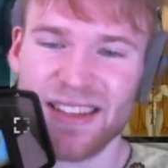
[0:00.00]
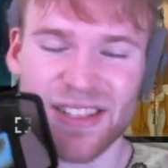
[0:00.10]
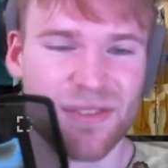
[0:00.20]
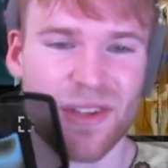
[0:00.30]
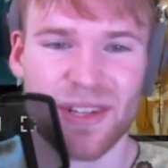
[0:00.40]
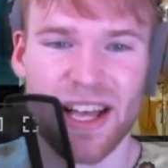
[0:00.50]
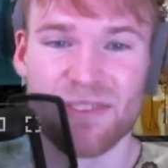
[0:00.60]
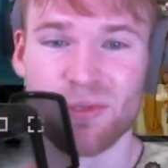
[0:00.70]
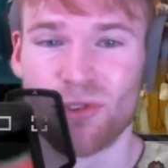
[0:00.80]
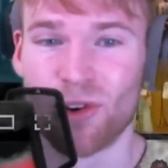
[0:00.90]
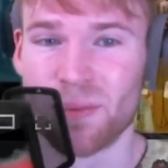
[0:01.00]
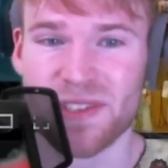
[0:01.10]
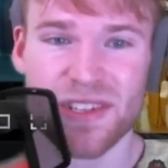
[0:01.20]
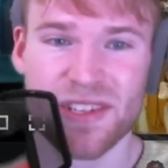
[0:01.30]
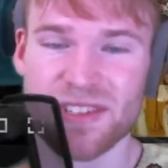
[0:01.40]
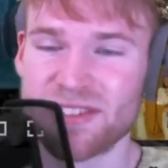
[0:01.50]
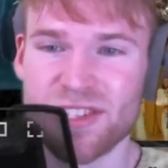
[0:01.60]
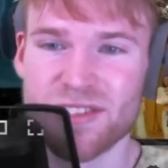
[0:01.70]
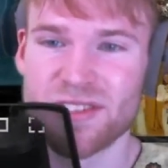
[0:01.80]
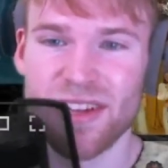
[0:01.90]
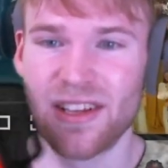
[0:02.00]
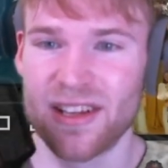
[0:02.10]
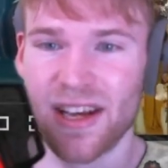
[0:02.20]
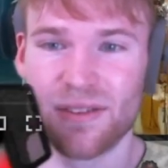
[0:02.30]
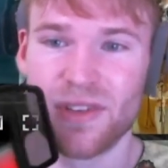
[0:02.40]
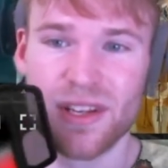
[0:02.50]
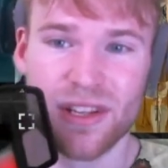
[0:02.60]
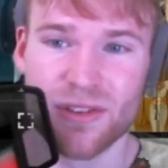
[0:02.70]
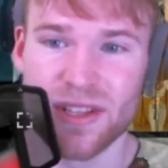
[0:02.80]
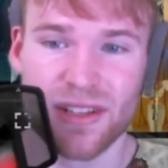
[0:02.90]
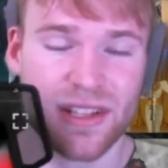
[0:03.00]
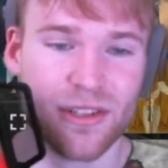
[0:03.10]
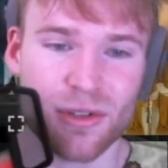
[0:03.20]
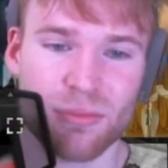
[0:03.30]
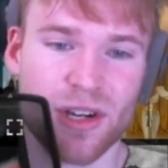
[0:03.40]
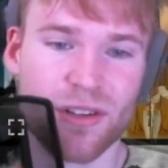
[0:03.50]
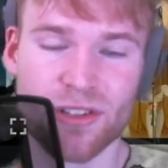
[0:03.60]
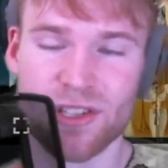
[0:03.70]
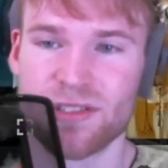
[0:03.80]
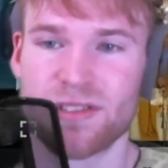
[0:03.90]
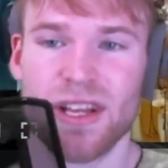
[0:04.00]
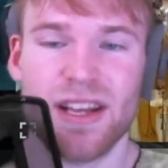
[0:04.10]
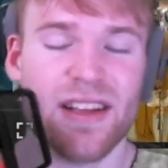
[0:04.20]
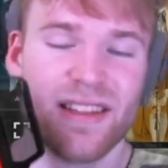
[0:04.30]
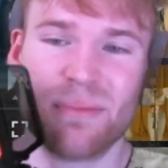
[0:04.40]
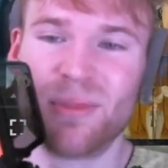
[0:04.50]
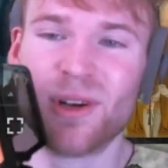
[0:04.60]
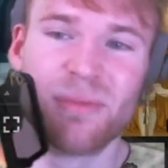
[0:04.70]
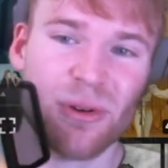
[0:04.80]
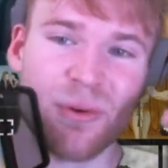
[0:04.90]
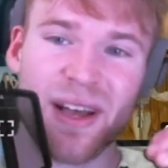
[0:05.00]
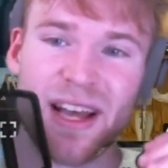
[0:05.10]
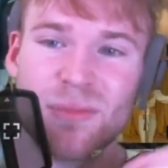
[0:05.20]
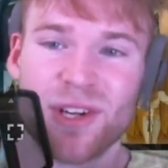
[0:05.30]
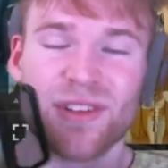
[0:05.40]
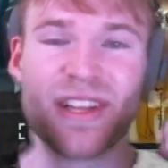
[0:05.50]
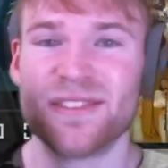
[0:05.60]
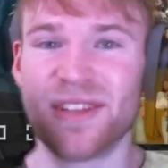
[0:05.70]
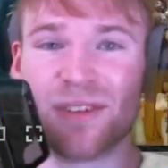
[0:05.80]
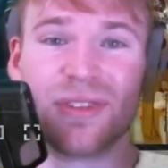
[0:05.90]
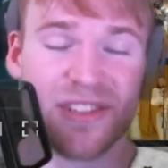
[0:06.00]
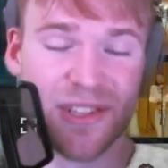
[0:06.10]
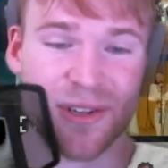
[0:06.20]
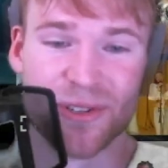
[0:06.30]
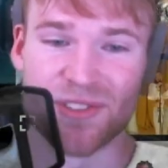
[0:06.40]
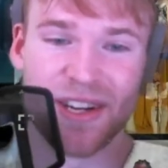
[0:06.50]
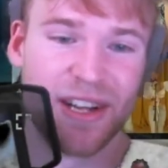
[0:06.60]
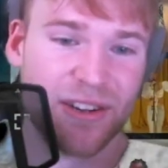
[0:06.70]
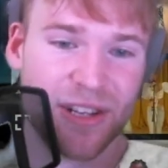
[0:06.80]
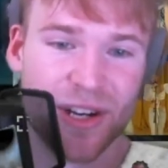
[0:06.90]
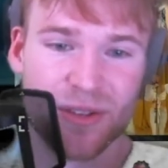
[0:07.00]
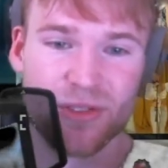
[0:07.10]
I love their live performances and just any kind of videos that they do, bro. They blow me away. I'm literally in love with these girls right now, y'all.